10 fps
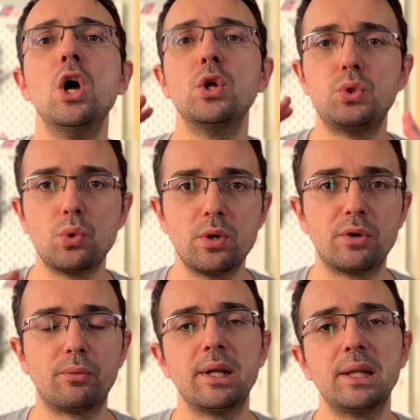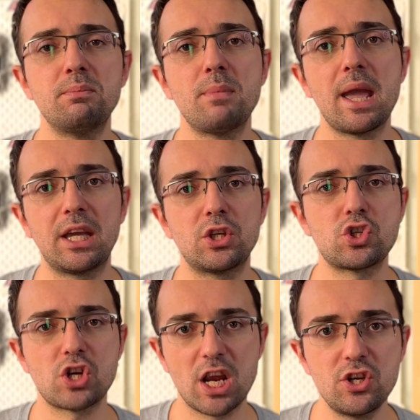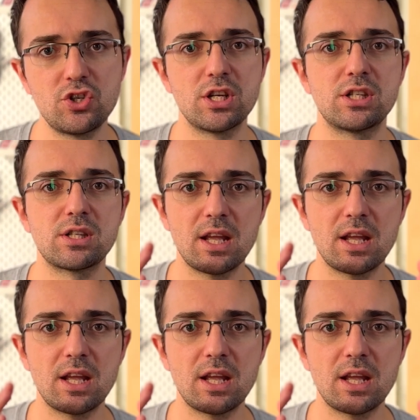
do we really make changes